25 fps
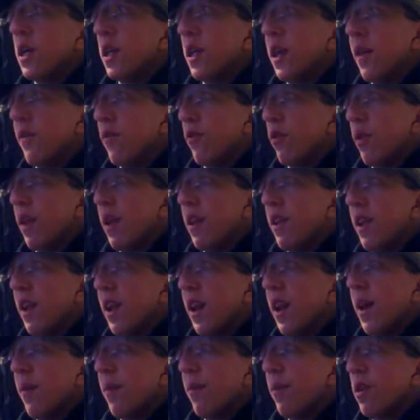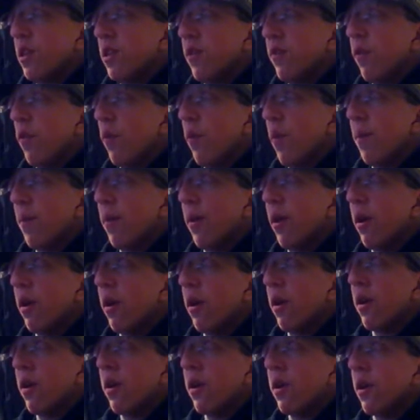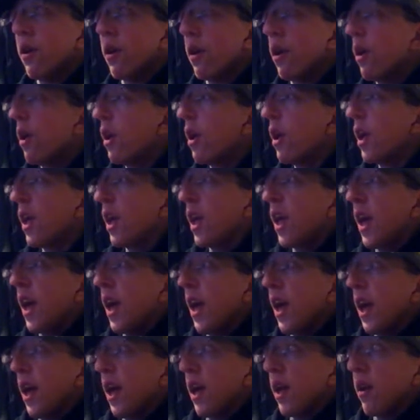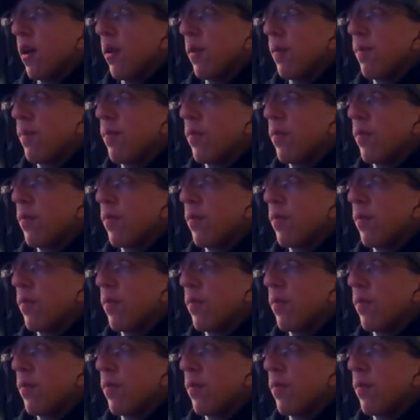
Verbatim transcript: After that, they didn't have much of a whimper, and